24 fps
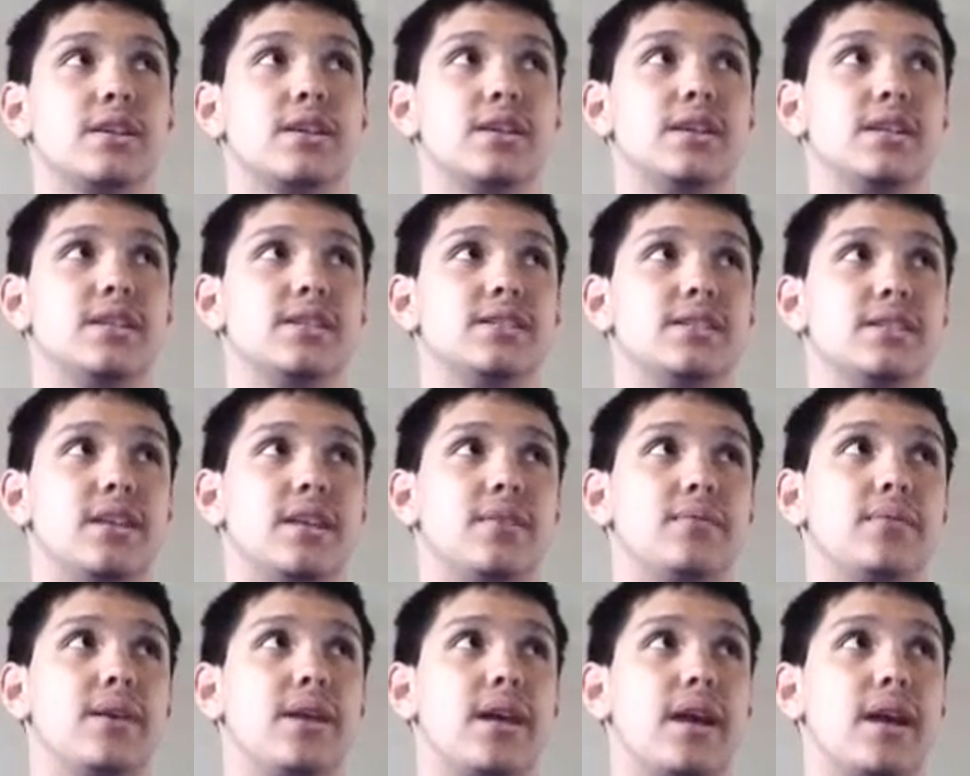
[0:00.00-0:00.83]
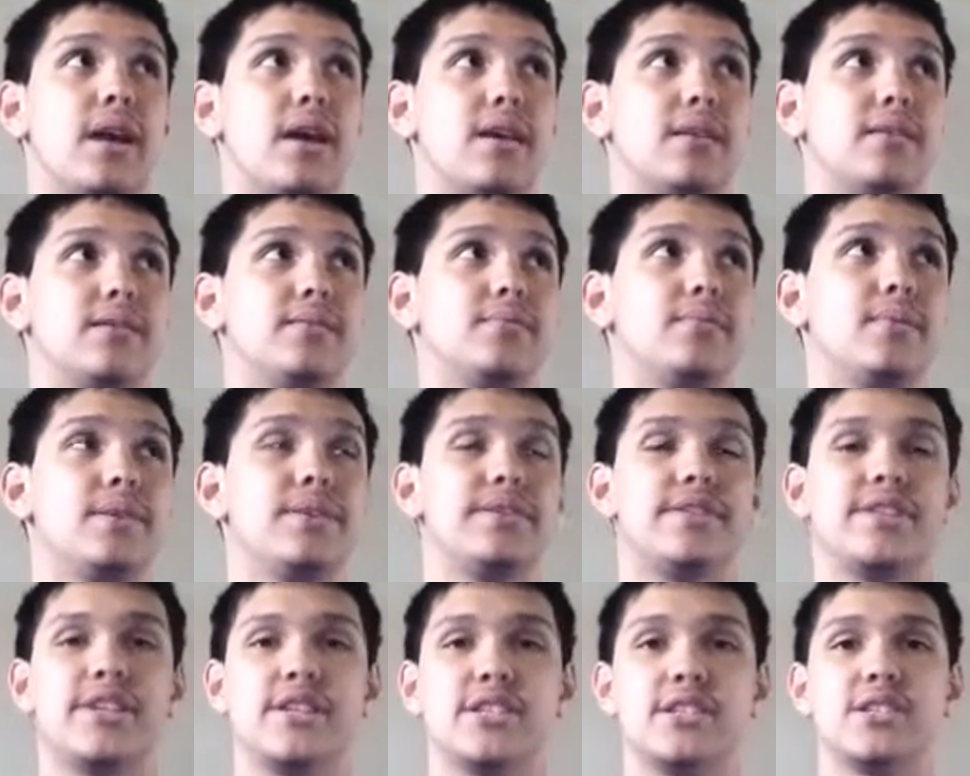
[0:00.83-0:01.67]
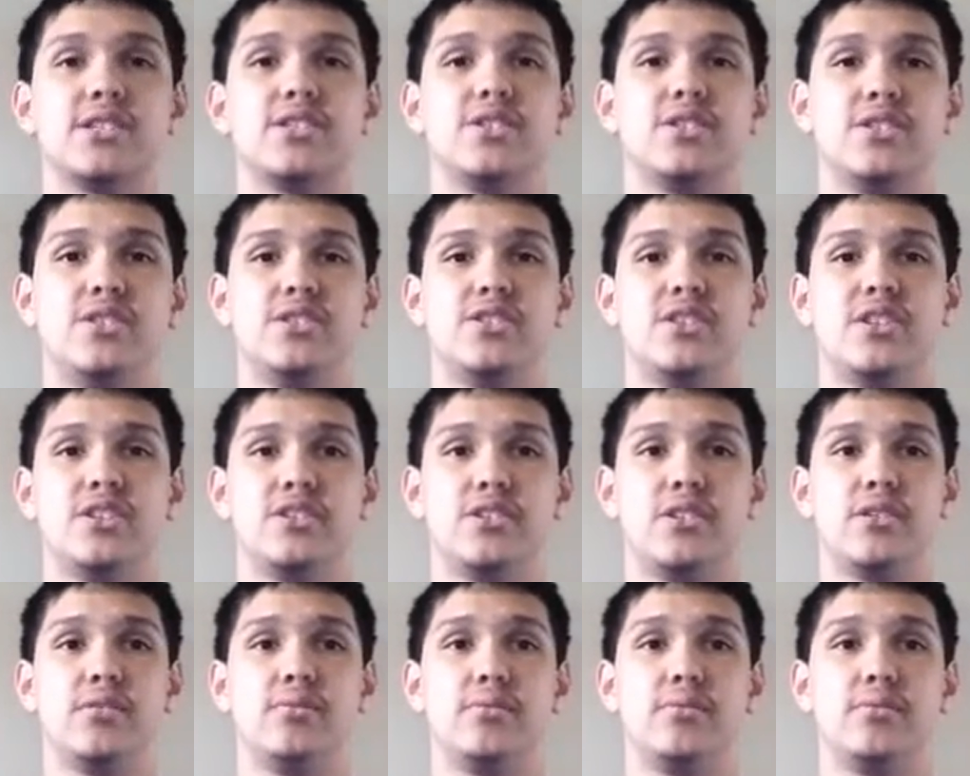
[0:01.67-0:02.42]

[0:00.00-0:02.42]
because I'm like, this is my chance to see Chase